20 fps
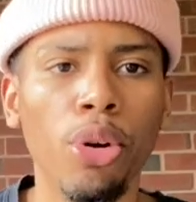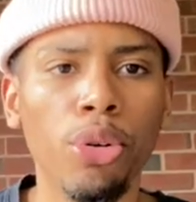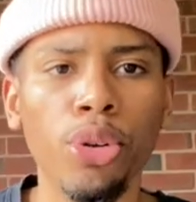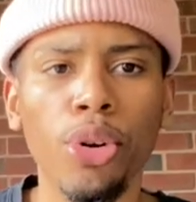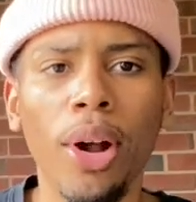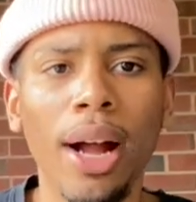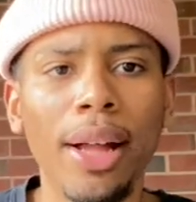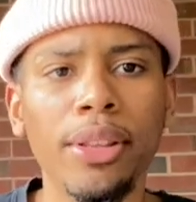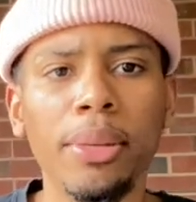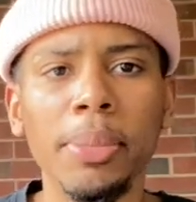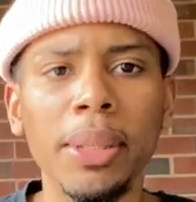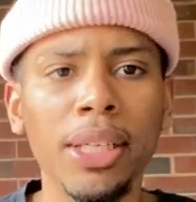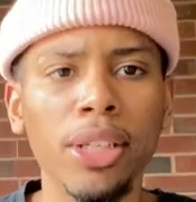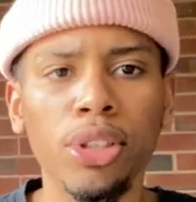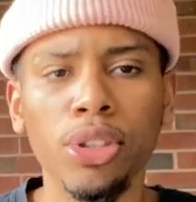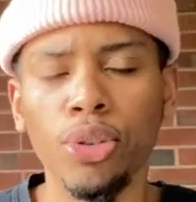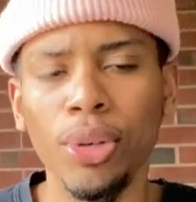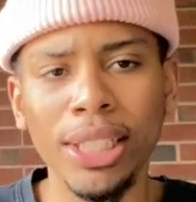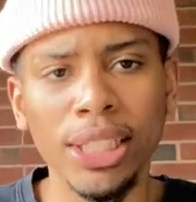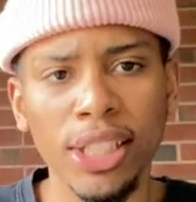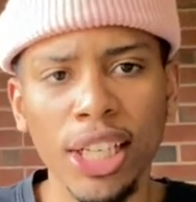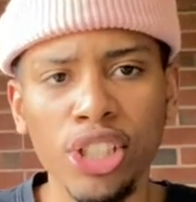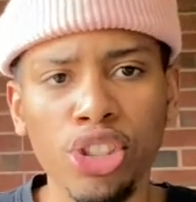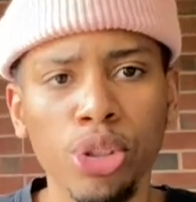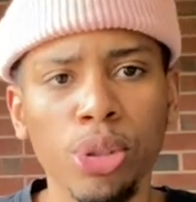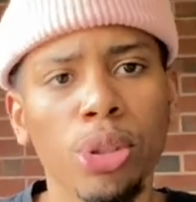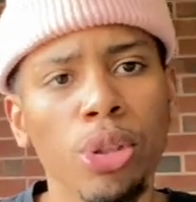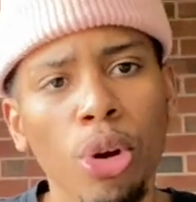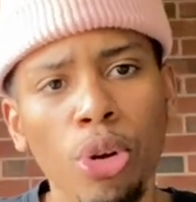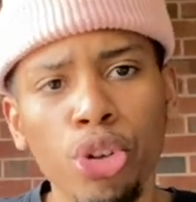you don't have to be a great sketcher
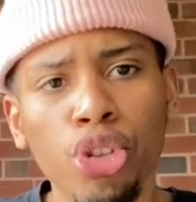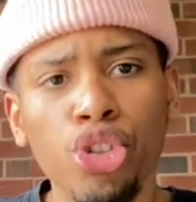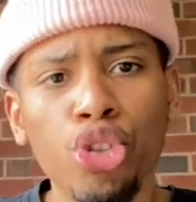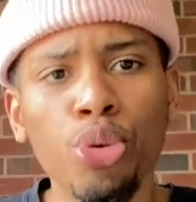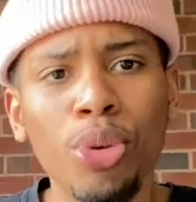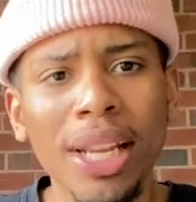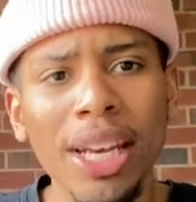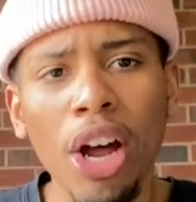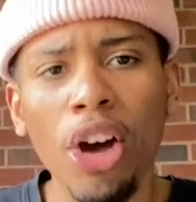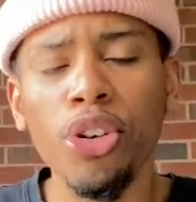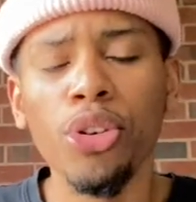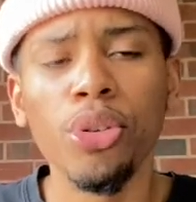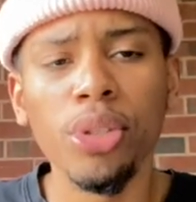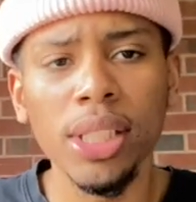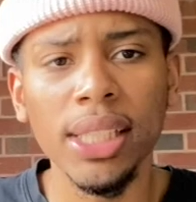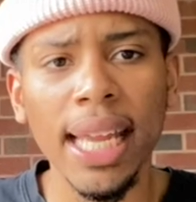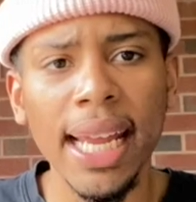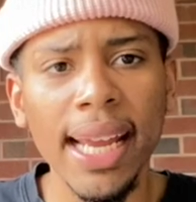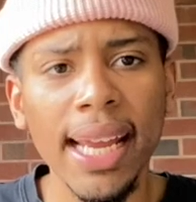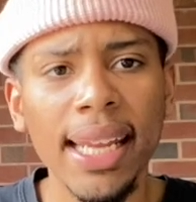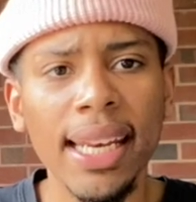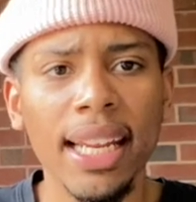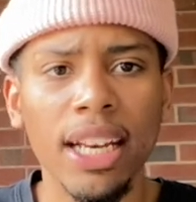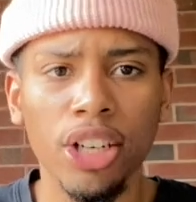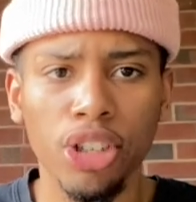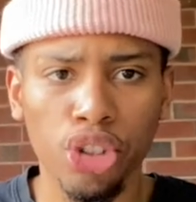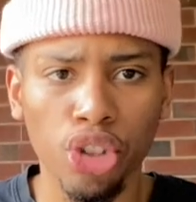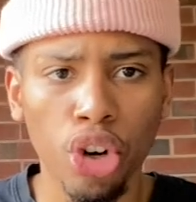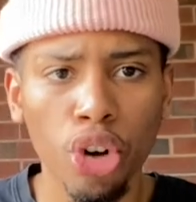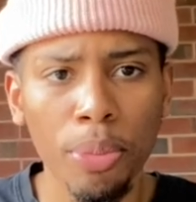as long as you can understand and
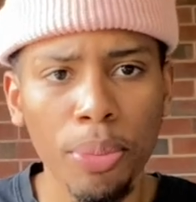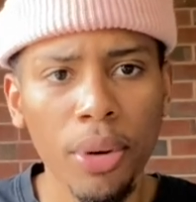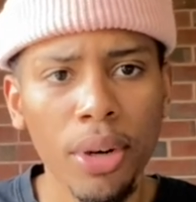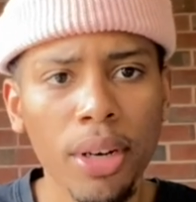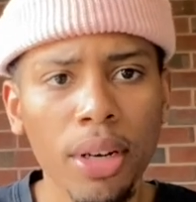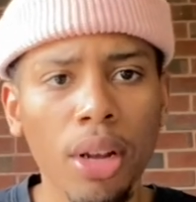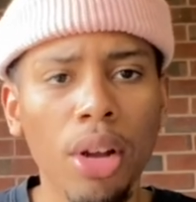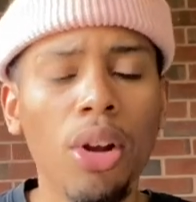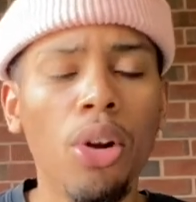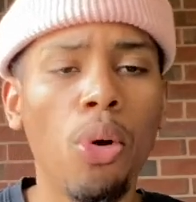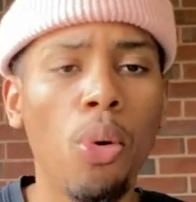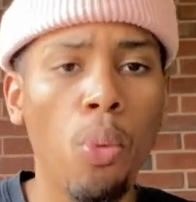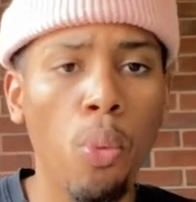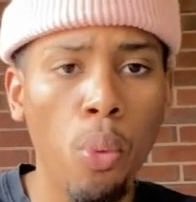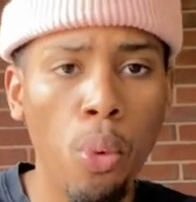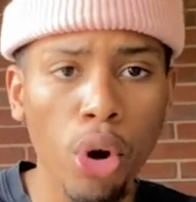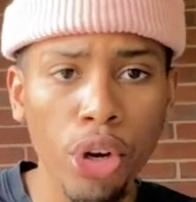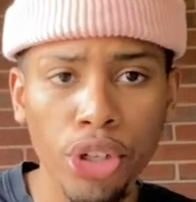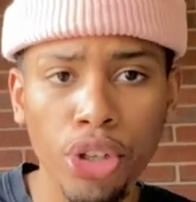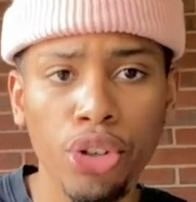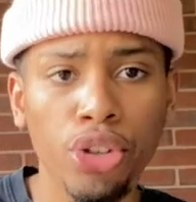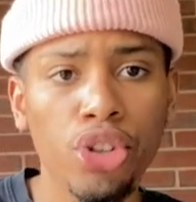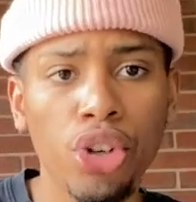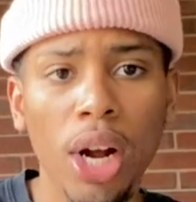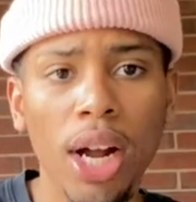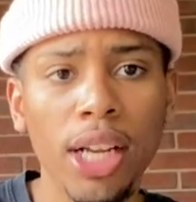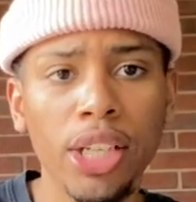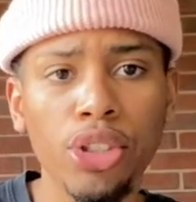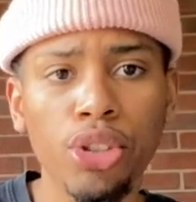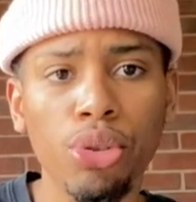interpret what you're
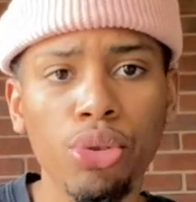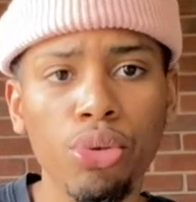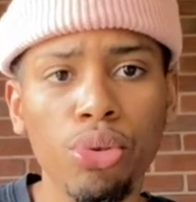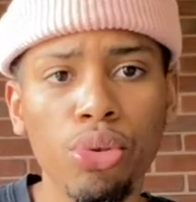trying to,